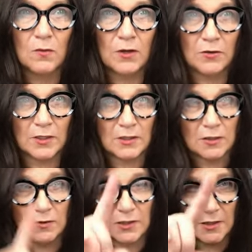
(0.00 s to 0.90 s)
What you're gonna
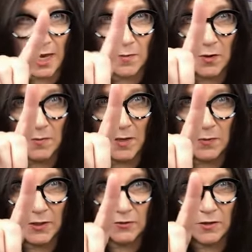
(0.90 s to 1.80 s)
do is tap on my
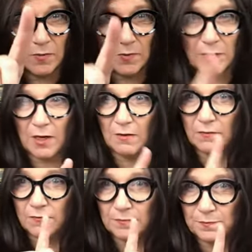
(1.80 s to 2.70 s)
picture up above